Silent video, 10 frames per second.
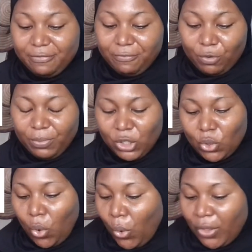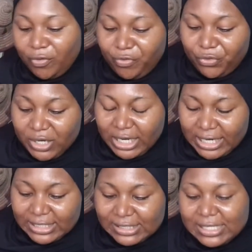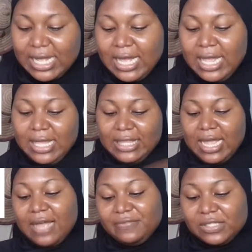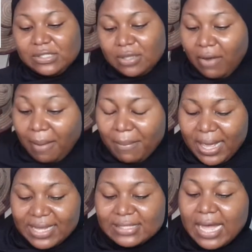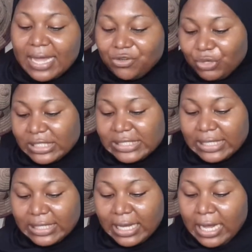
foaming oil free cleanser, they have the ceramide hydrating